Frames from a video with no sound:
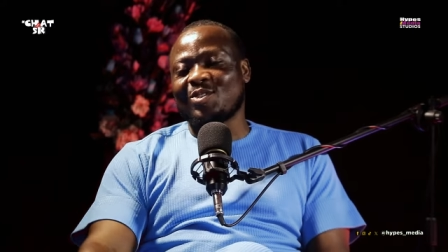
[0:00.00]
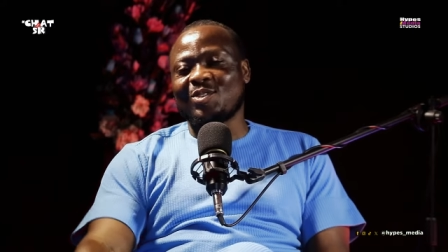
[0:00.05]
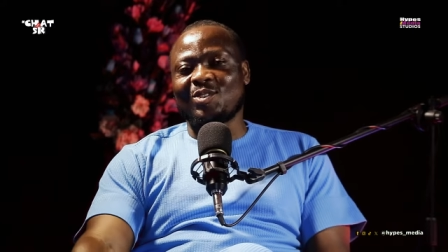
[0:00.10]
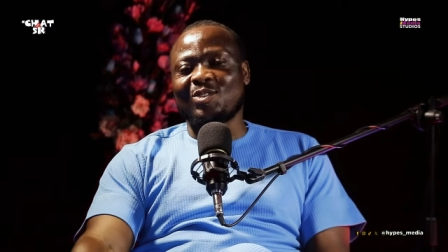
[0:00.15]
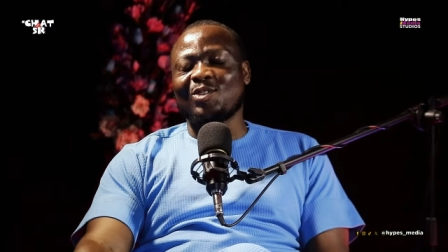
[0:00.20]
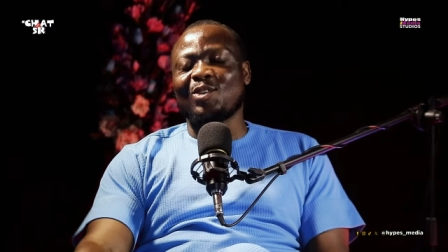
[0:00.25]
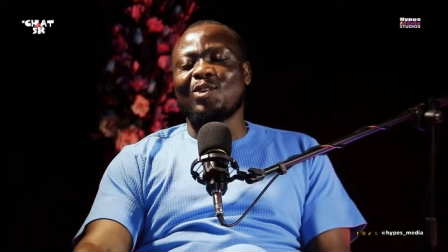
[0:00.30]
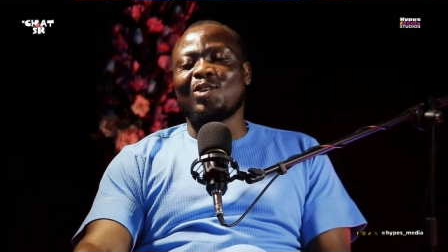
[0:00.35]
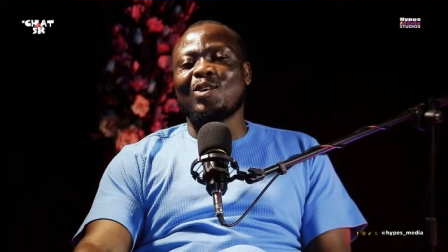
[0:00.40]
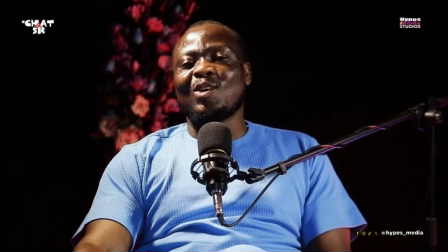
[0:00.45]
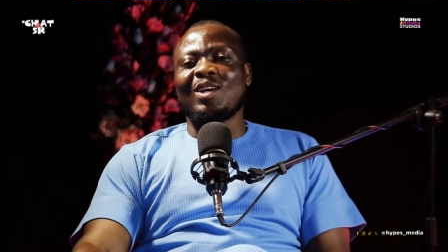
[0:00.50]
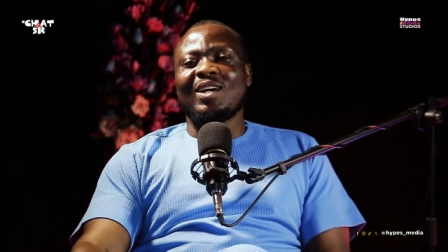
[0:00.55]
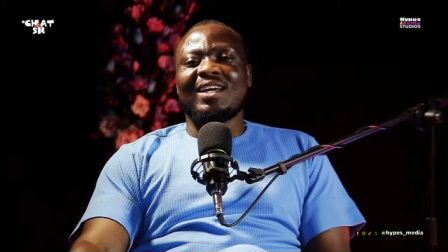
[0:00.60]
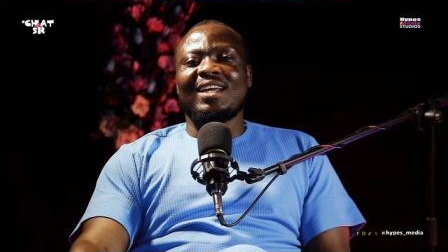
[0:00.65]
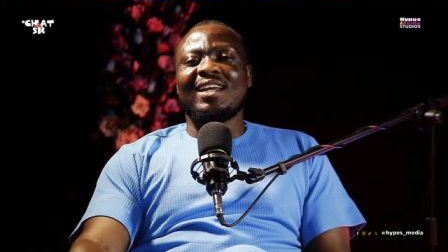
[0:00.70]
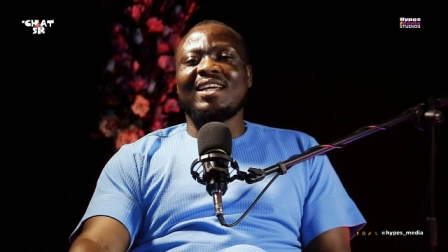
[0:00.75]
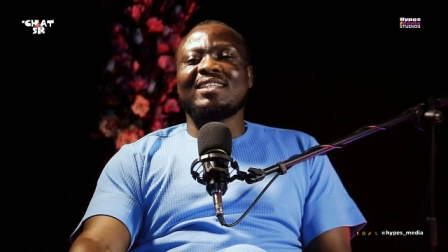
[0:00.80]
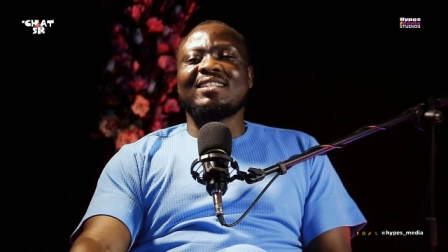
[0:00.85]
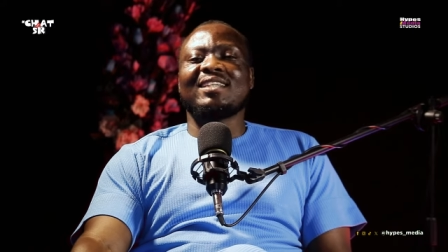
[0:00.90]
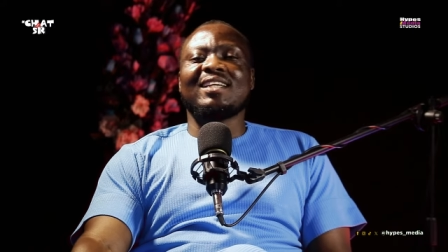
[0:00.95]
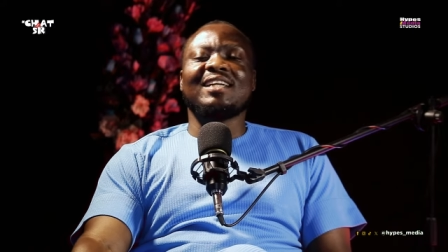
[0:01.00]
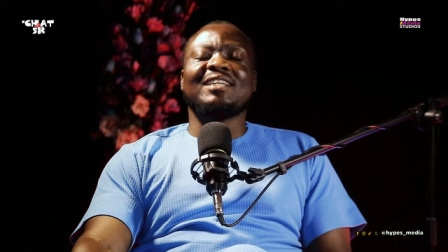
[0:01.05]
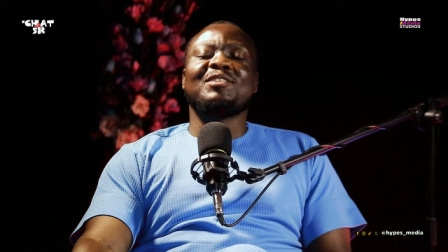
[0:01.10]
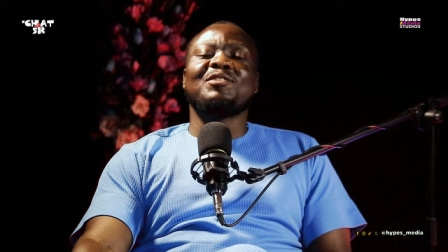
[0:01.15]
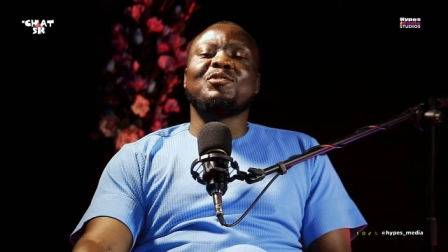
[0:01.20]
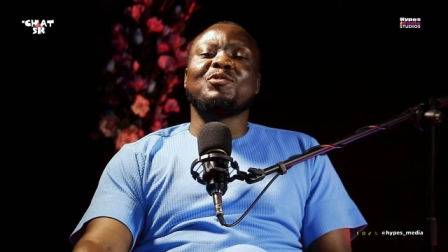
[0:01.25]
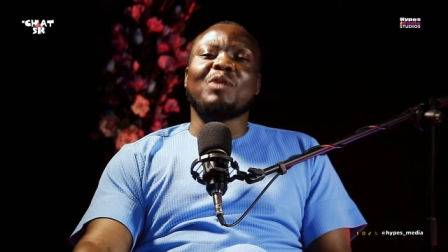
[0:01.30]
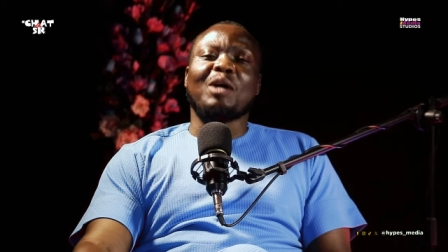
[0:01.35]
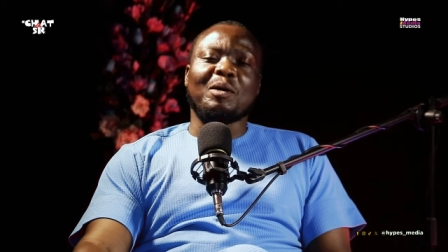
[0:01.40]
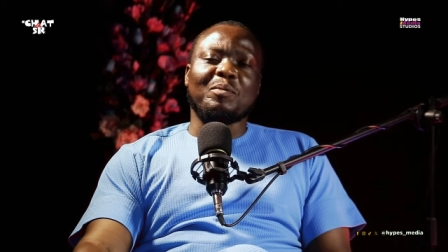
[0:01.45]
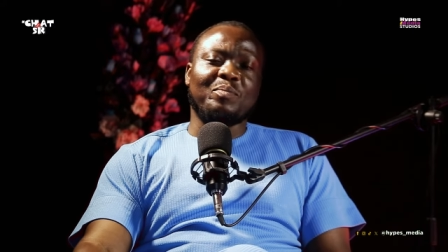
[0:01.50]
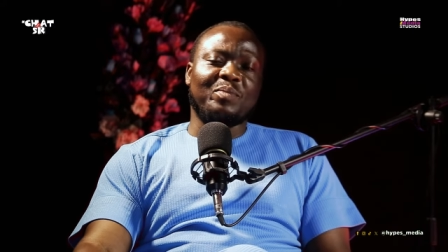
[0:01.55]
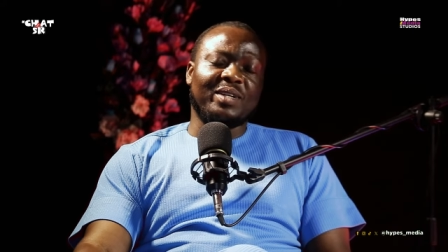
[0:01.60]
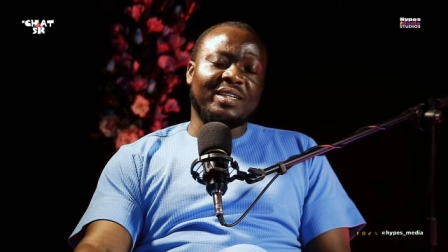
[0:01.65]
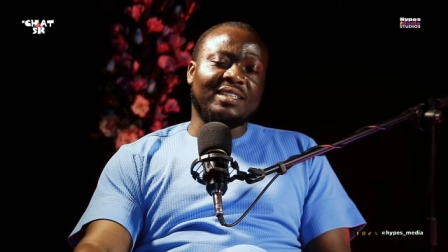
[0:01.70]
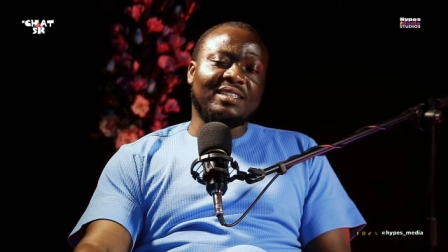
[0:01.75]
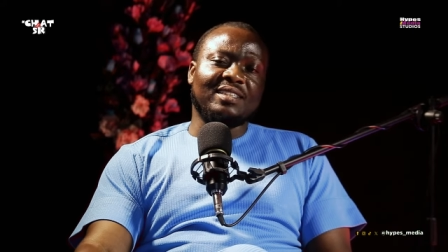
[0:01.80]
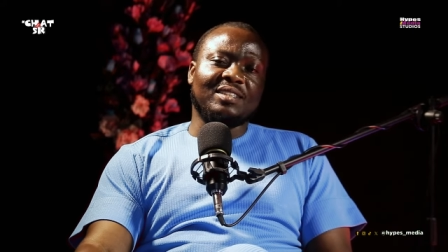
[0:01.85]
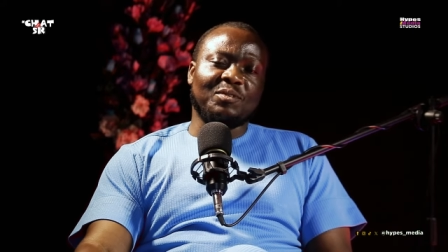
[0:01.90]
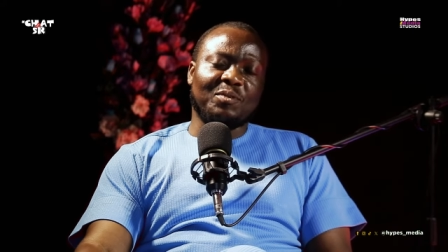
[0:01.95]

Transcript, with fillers: Yeah. so let's let do our best.